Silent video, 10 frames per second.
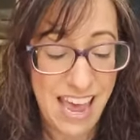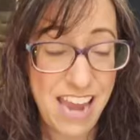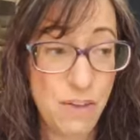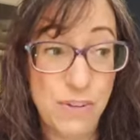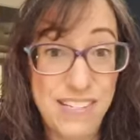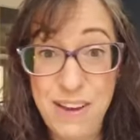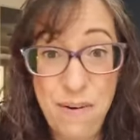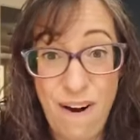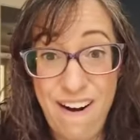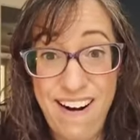And it was so
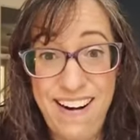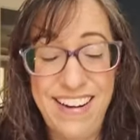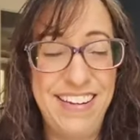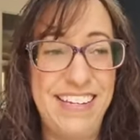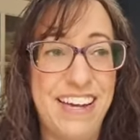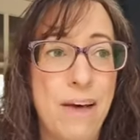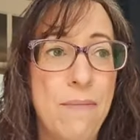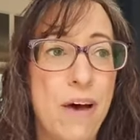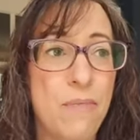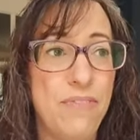hard to come
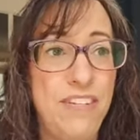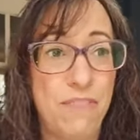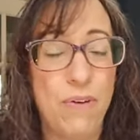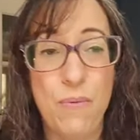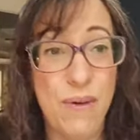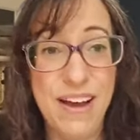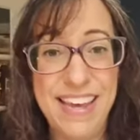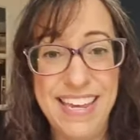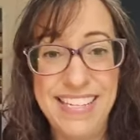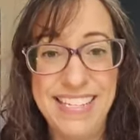up with different
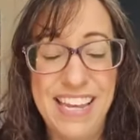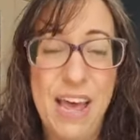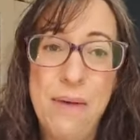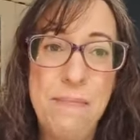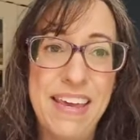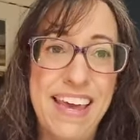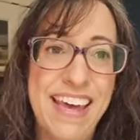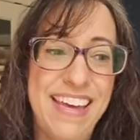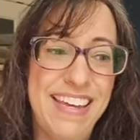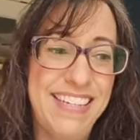ones
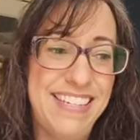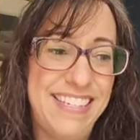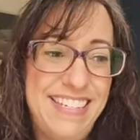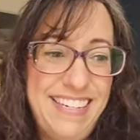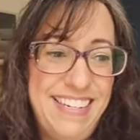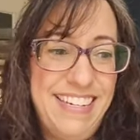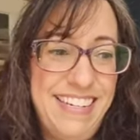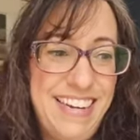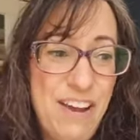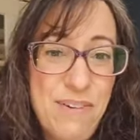because
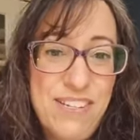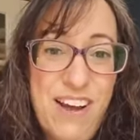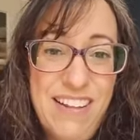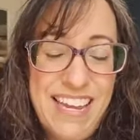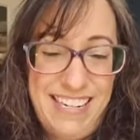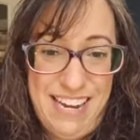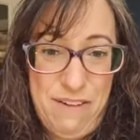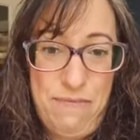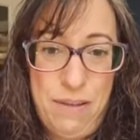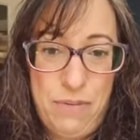it was all
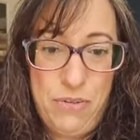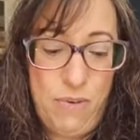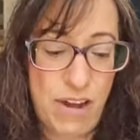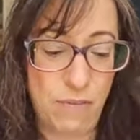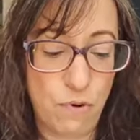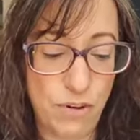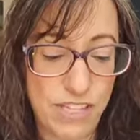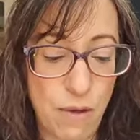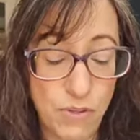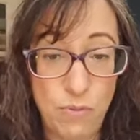anti-inflammatory. And of course,
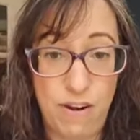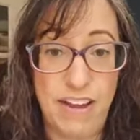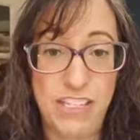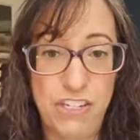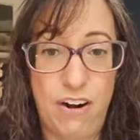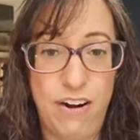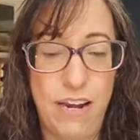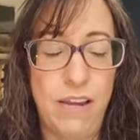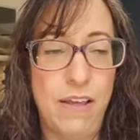that was where I started.